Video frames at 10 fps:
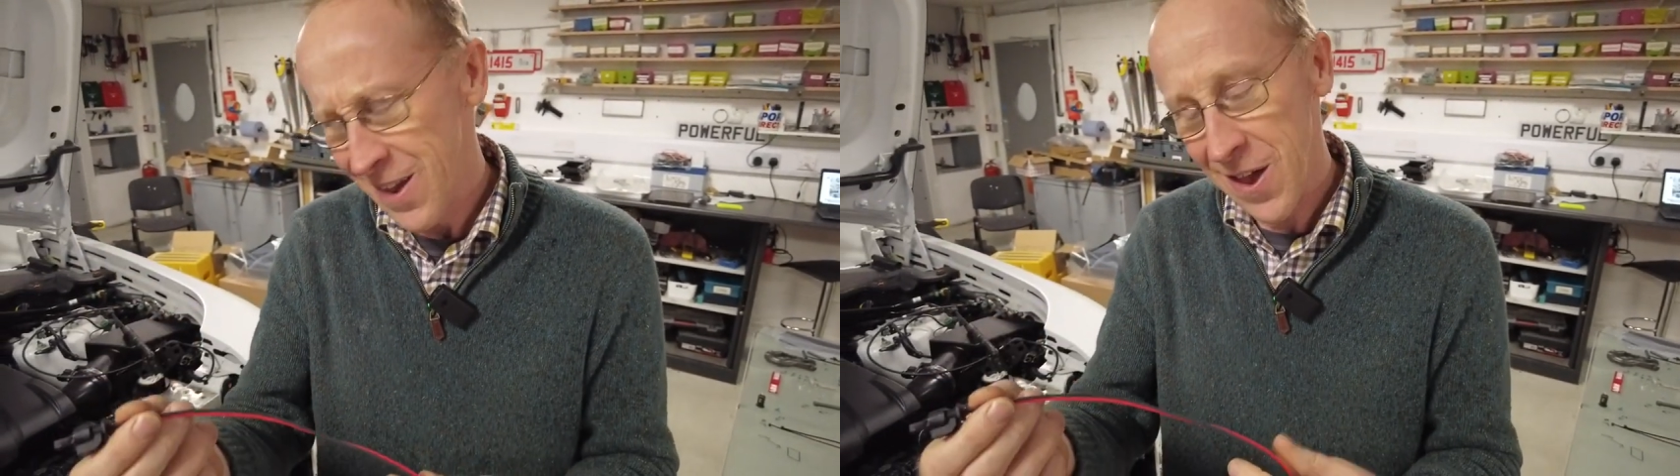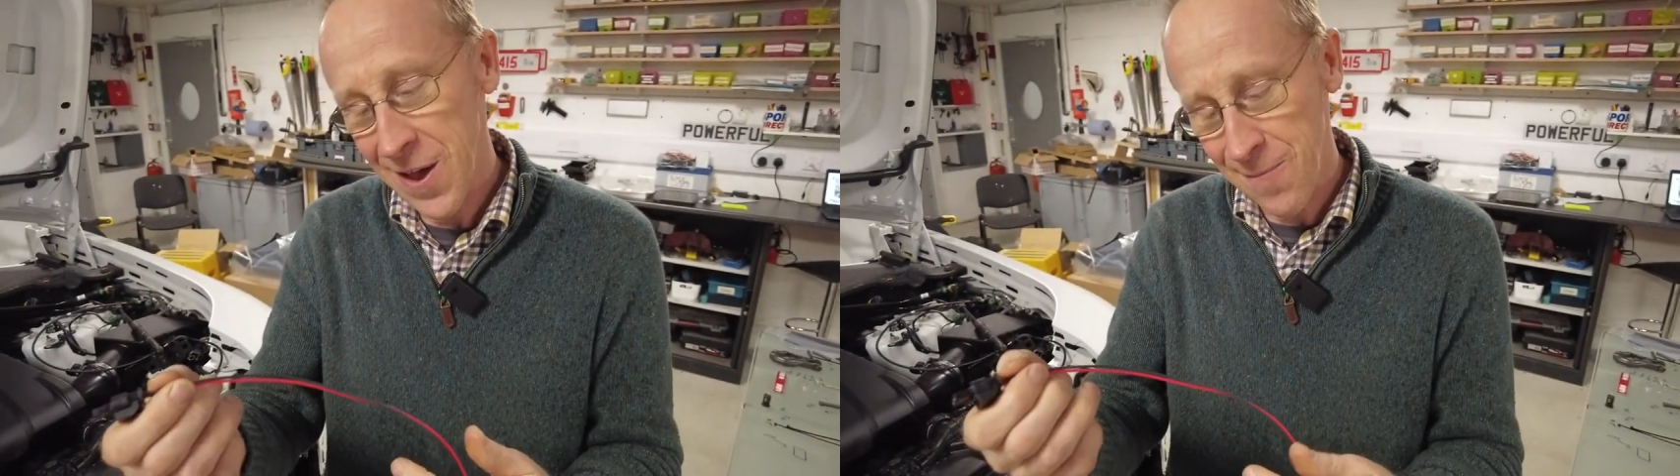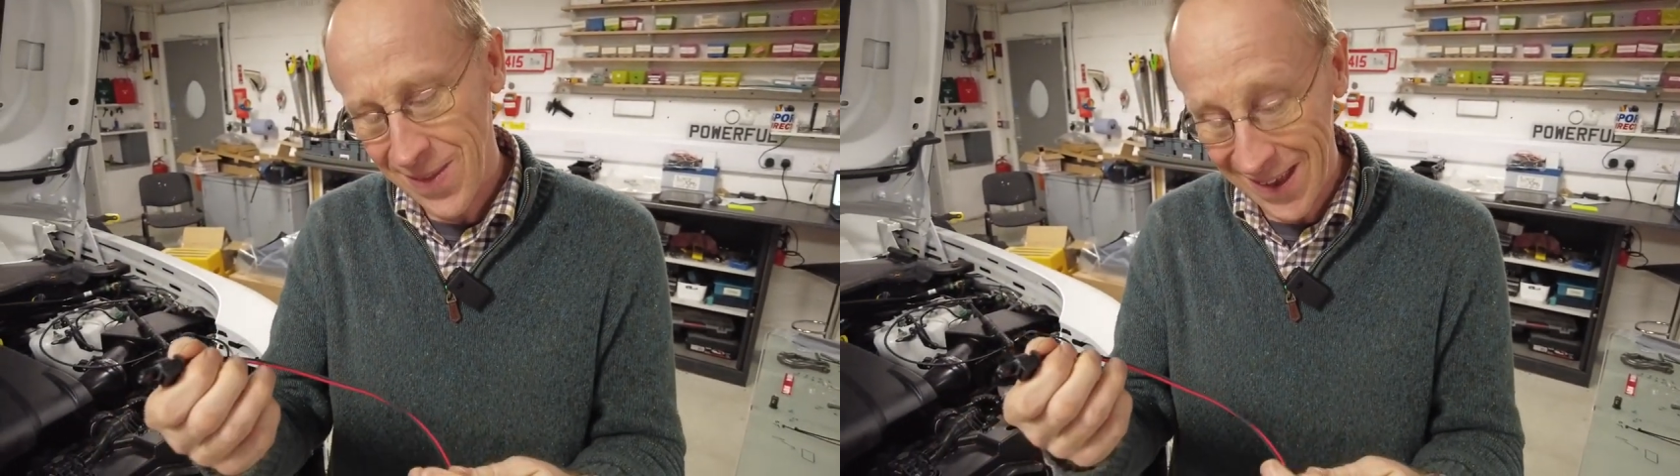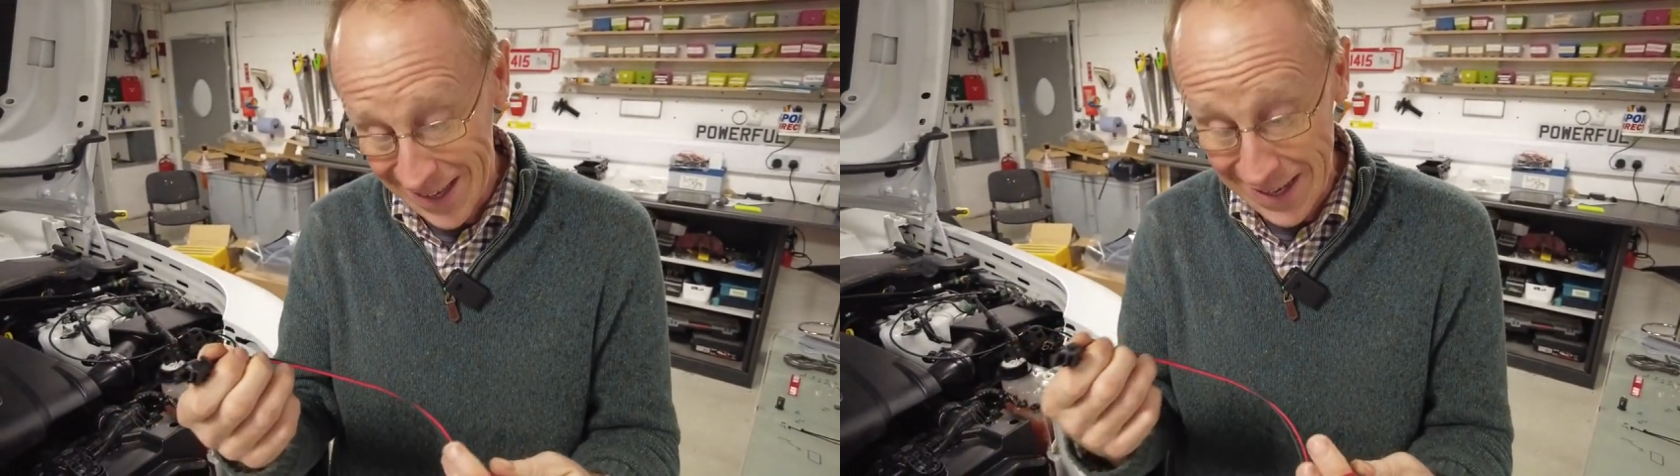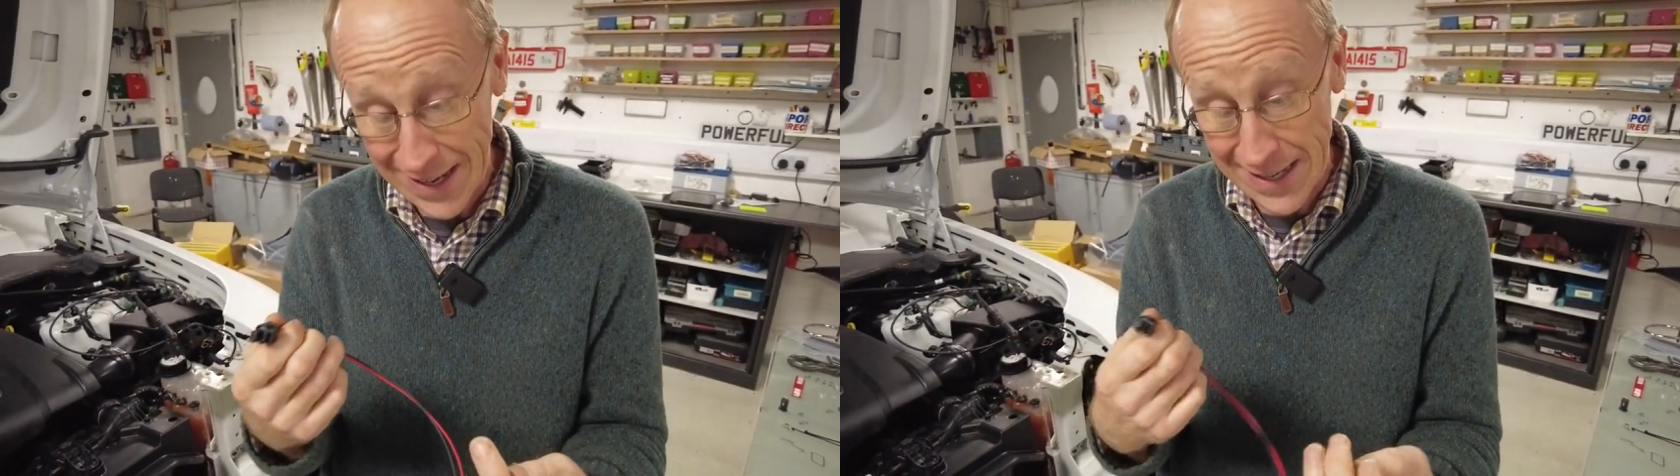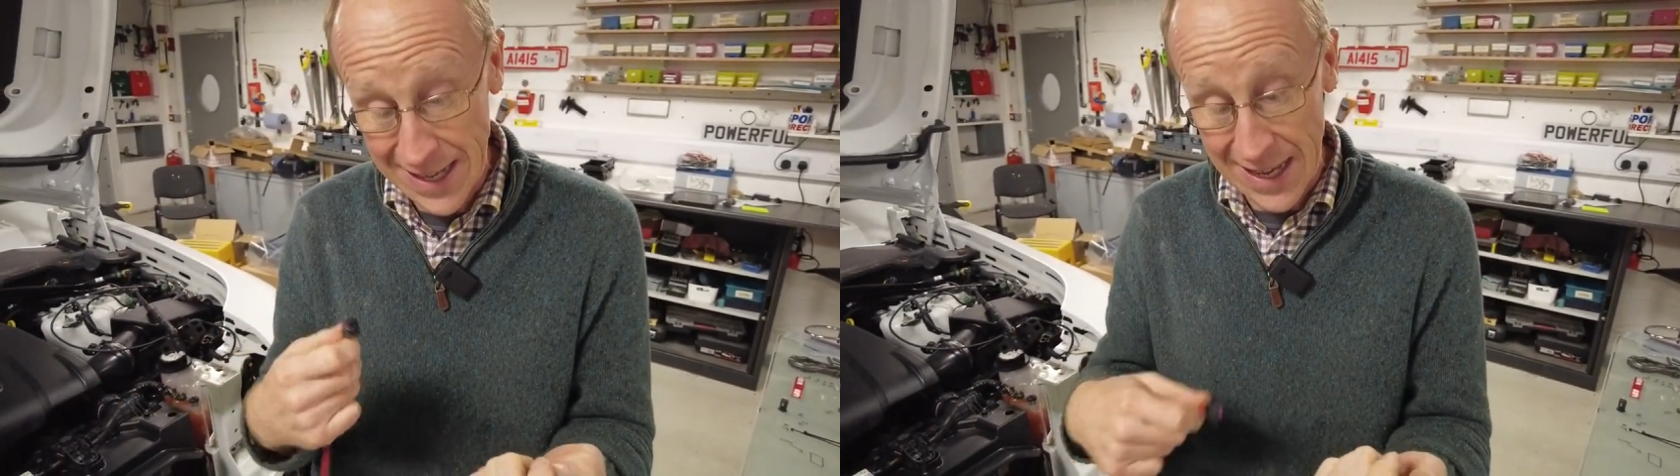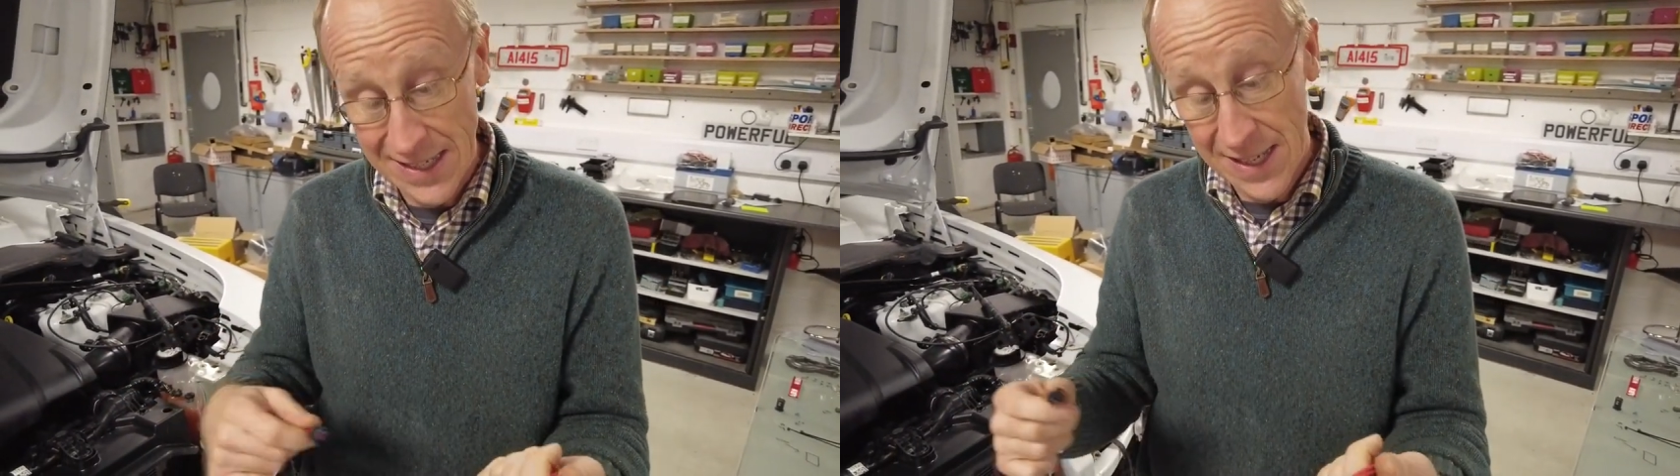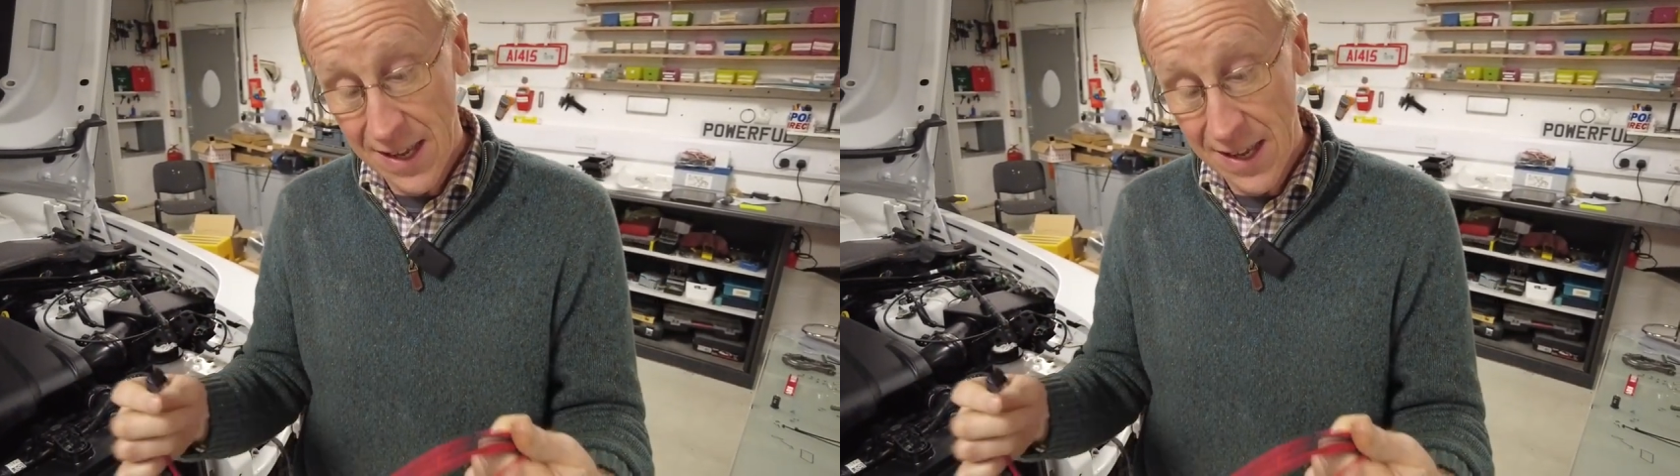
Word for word: Yeah.